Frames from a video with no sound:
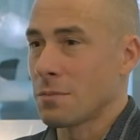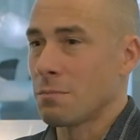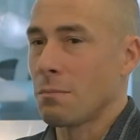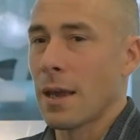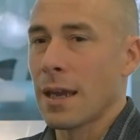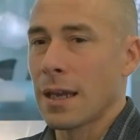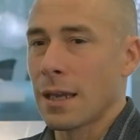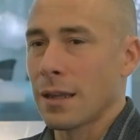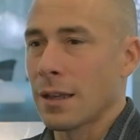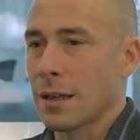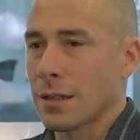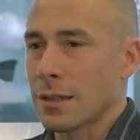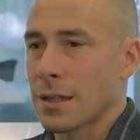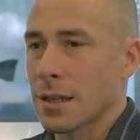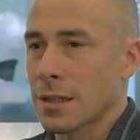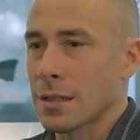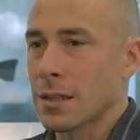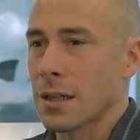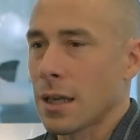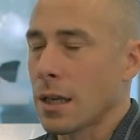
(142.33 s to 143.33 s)
making that
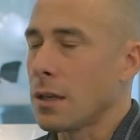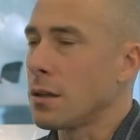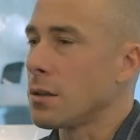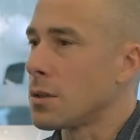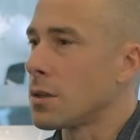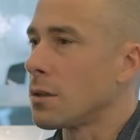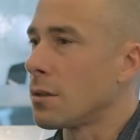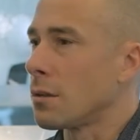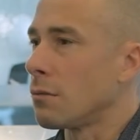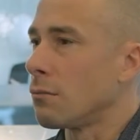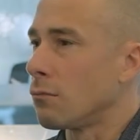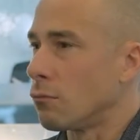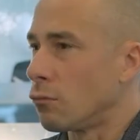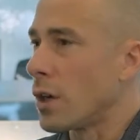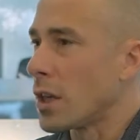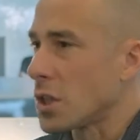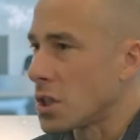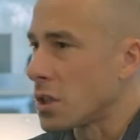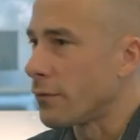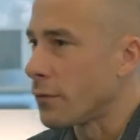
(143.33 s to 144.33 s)
data into
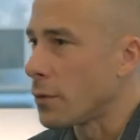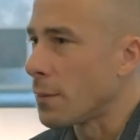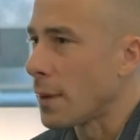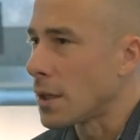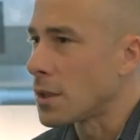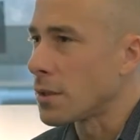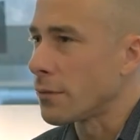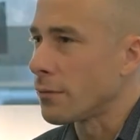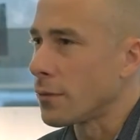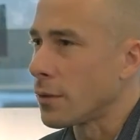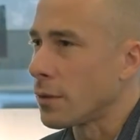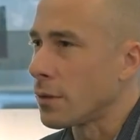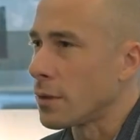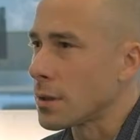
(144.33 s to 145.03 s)
rich information for